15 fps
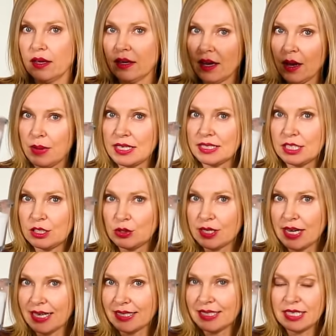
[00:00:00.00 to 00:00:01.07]
Got my citric
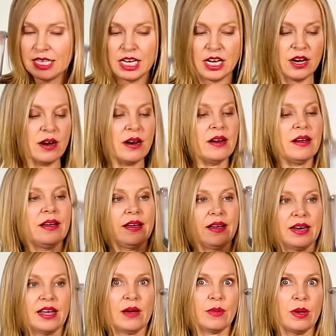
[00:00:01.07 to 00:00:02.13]
acid here,
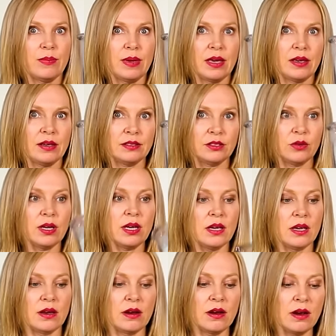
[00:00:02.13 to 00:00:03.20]
and I have my baking soda
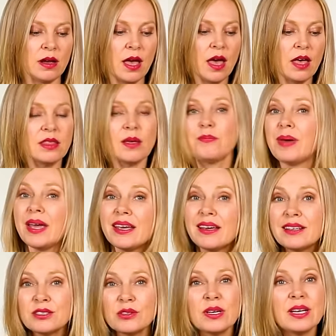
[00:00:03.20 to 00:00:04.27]
here. The
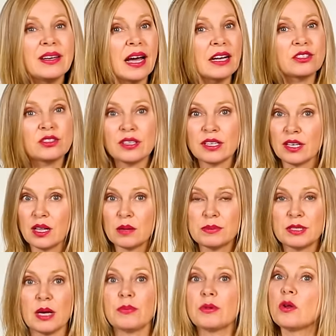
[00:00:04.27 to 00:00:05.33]
baking soda naturally
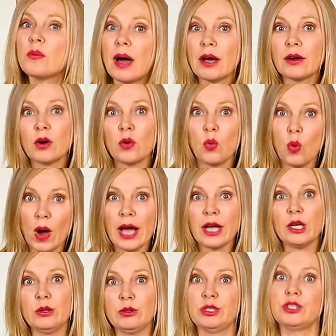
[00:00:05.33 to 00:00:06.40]
clumps up no matter what you